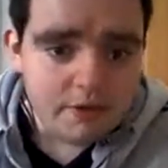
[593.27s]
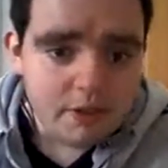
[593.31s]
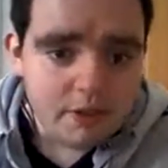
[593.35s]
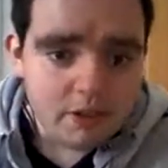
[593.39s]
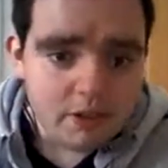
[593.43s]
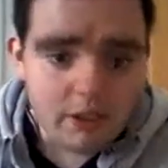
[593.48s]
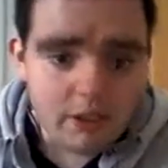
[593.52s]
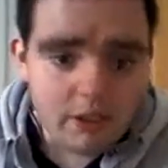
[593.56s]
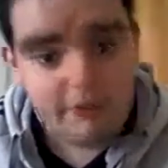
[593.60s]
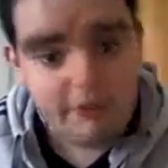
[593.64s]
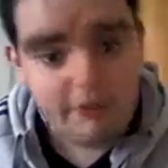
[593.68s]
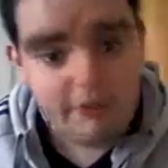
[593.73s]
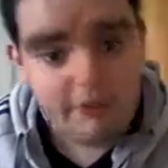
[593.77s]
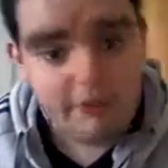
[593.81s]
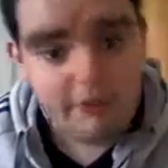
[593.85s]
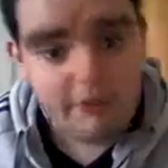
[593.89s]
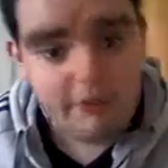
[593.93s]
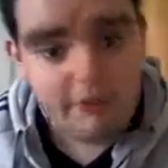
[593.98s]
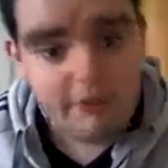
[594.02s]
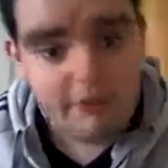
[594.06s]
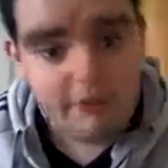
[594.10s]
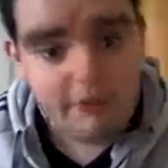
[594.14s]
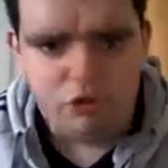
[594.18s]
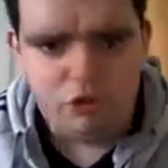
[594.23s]
Like
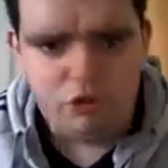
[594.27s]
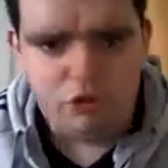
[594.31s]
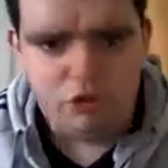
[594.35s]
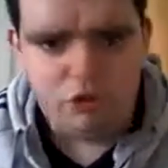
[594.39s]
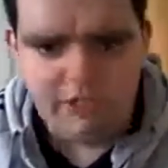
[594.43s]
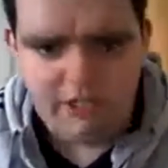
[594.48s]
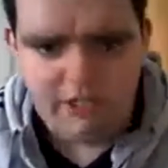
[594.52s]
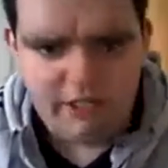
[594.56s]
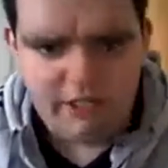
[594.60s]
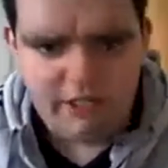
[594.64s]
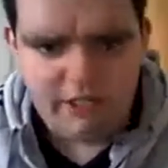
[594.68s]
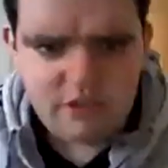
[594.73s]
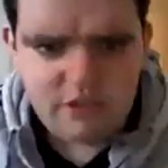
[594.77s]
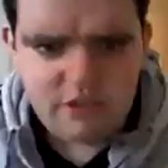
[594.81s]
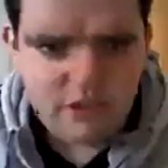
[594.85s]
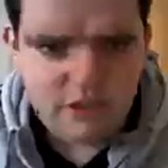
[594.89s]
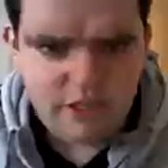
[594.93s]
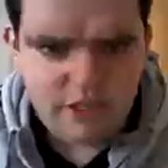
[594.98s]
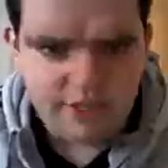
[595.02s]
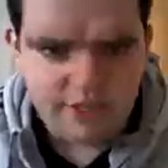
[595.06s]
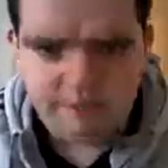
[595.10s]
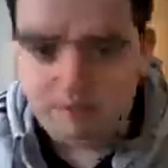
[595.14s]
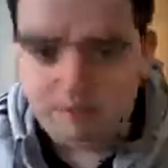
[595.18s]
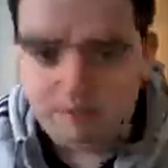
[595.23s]
people drink it,
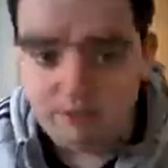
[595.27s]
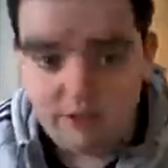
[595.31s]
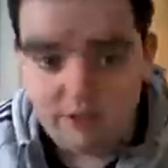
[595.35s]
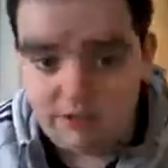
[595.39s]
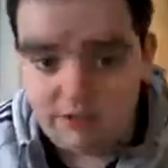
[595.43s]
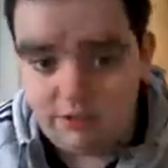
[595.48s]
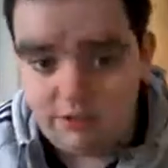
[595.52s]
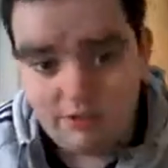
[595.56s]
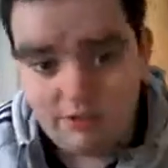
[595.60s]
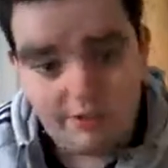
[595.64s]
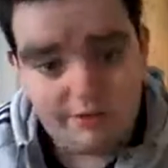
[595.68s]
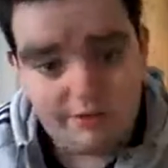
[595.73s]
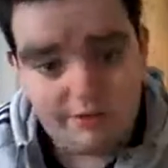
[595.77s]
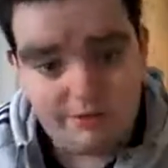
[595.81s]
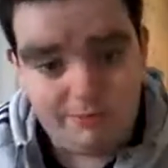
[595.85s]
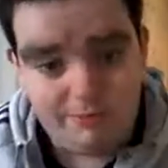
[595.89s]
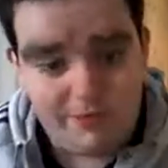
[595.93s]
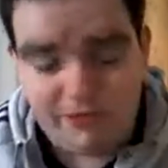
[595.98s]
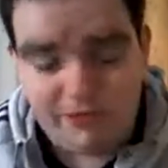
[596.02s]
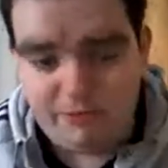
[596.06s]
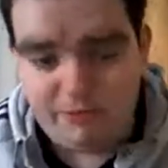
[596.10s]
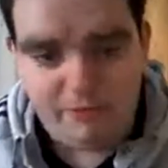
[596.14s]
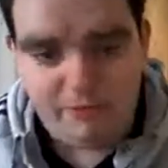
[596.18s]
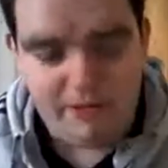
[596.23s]
like
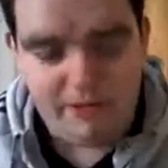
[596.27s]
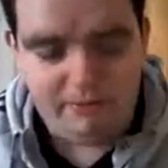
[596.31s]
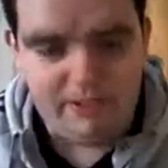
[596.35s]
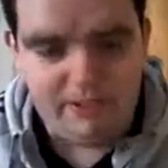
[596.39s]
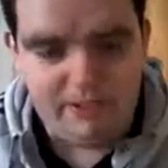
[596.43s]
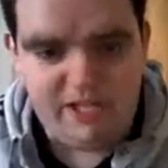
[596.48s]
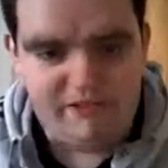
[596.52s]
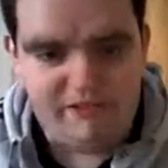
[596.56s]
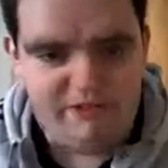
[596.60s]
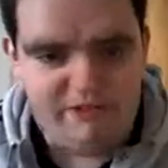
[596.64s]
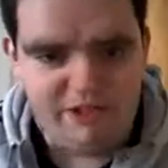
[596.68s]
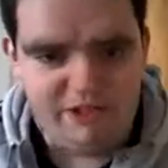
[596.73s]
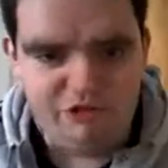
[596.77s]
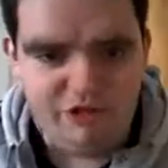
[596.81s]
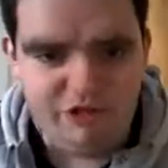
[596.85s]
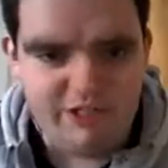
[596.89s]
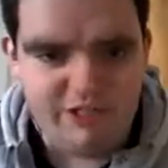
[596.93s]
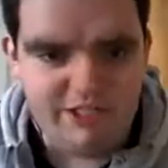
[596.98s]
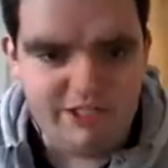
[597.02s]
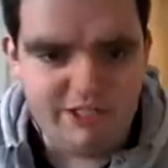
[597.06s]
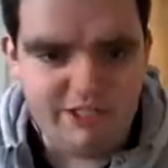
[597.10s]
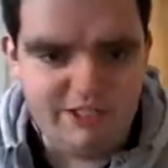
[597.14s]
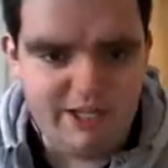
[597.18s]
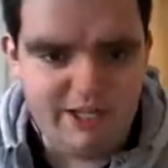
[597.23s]
people definitely
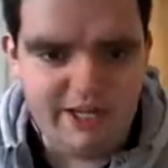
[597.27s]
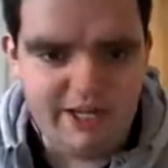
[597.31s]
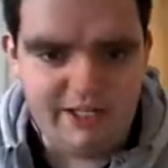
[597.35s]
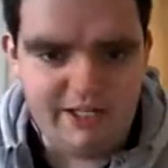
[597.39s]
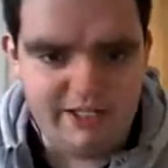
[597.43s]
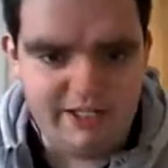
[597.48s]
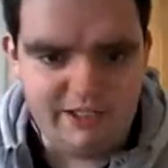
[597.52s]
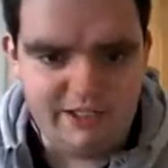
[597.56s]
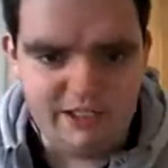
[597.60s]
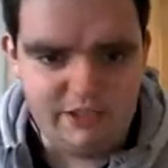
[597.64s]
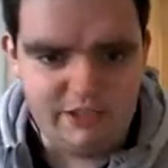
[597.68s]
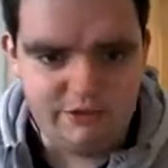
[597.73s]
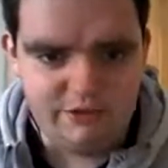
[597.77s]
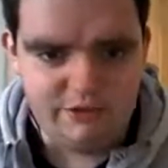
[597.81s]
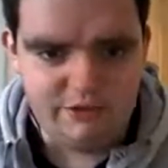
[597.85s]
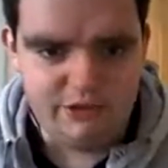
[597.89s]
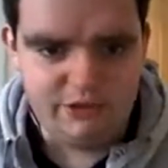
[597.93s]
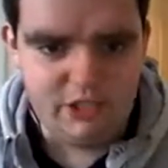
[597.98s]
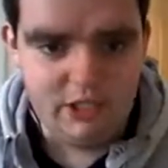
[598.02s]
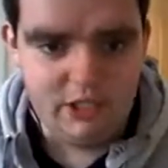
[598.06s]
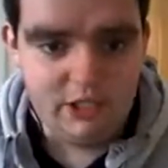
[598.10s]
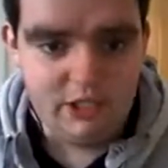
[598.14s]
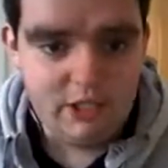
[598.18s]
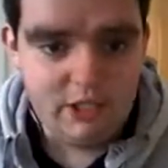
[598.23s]
drink it in Ireland
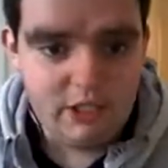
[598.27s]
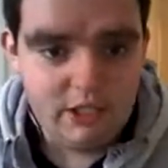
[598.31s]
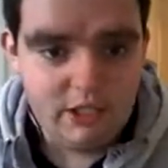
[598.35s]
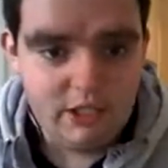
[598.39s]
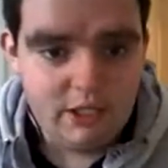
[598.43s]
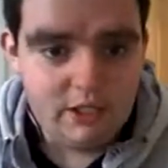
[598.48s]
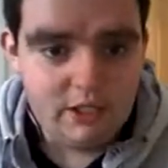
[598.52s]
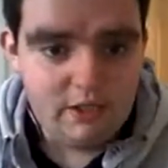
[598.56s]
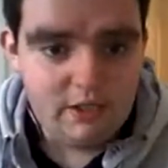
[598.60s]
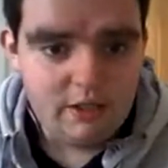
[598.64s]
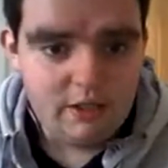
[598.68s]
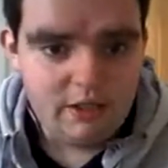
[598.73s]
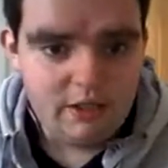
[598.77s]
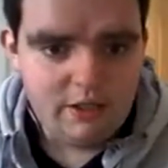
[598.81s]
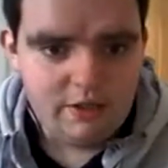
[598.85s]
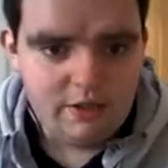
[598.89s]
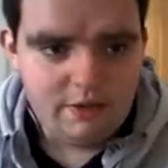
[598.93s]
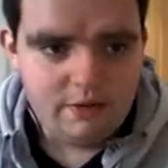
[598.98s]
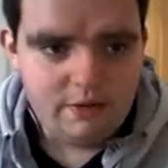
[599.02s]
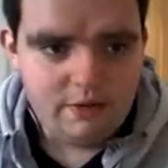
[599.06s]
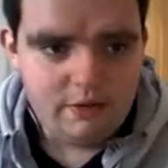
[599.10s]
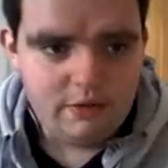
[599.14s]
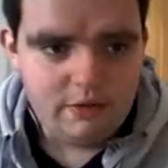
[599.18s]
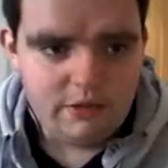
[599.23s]
because
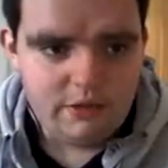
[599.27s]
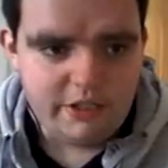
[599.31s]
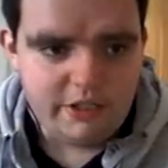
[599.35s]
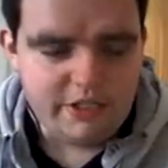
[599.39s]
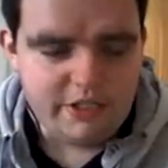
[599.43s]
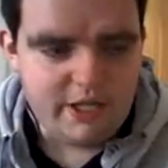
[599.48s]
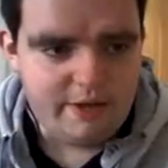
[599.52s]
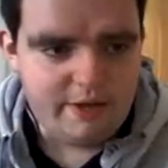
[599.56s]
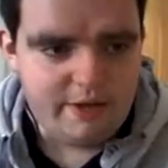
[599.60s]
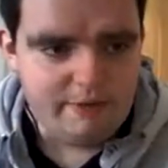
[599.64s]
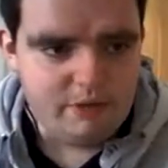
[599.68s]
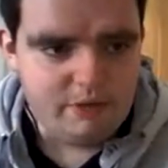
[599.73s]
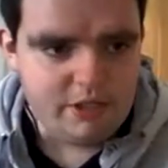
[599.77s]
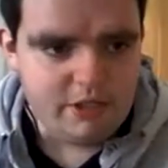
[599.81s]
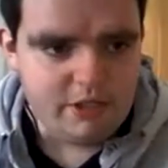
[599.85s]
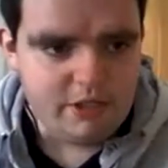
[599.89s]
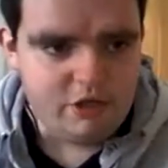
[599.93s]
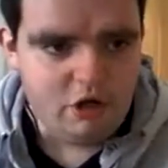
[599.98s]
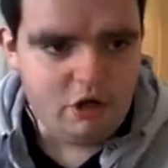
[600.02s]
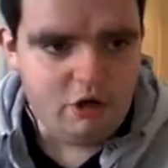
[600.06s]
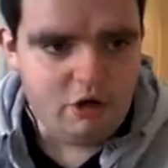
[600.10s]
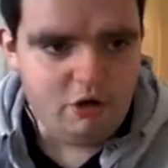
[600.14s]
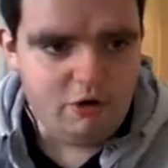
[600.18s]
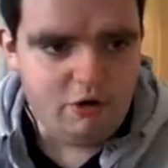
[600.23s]
there's
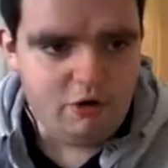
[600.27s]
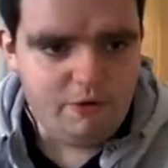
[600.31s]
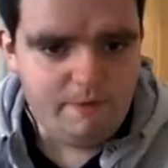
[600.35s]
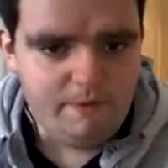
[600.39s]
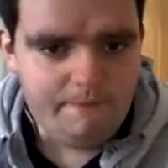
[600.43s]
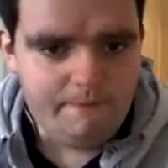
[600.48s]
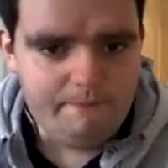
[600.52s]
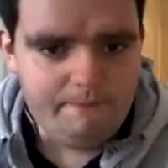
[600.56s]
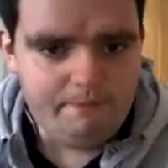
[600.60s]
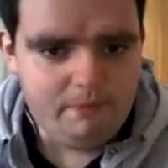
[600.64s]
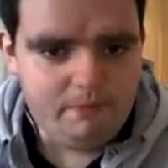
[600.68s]
no